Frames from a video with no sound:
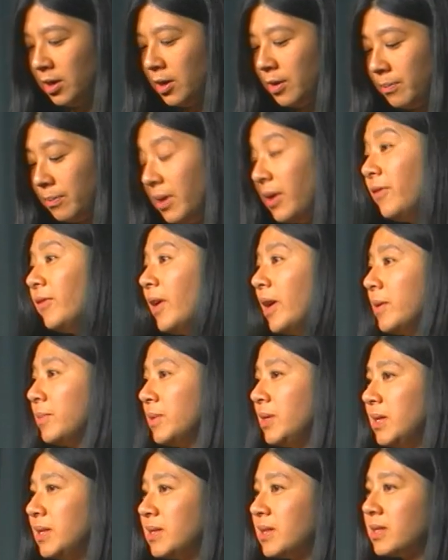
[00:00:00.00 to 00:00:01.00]
my
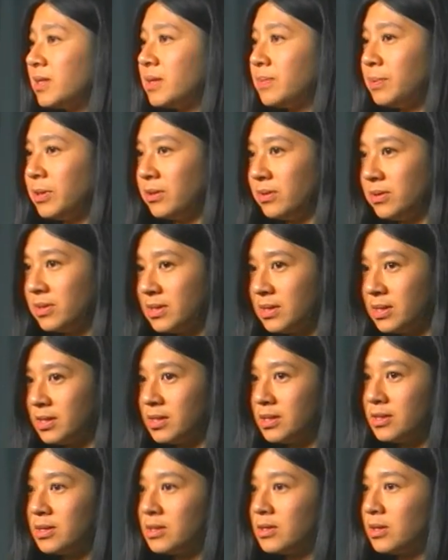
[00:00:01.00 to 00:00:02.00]
family's
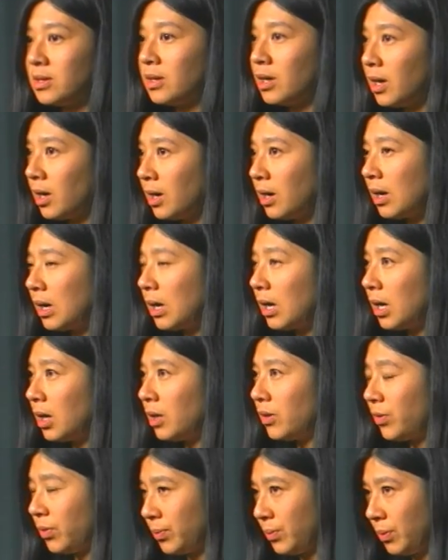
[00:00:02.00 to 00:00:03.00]
experiences
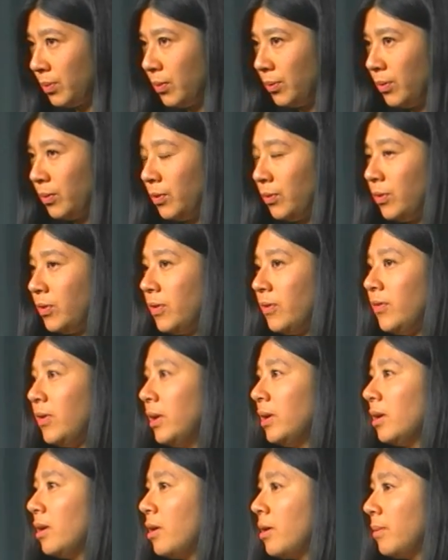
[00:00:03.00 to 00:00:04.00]
through the
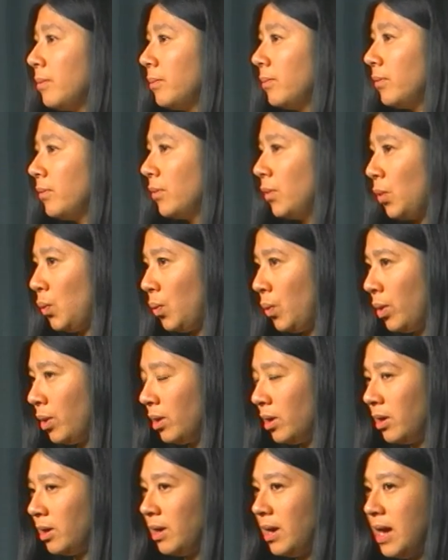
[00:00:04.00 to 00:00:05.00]
Vietnam
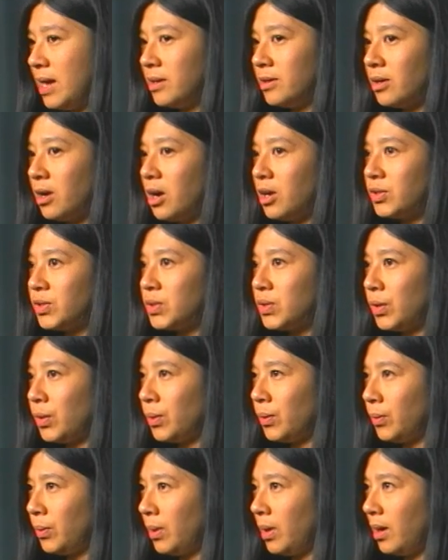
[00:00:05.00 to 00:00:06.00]
War and
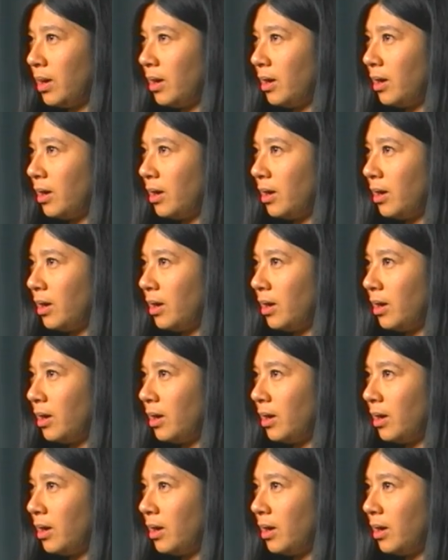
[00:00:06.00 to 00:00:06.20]
also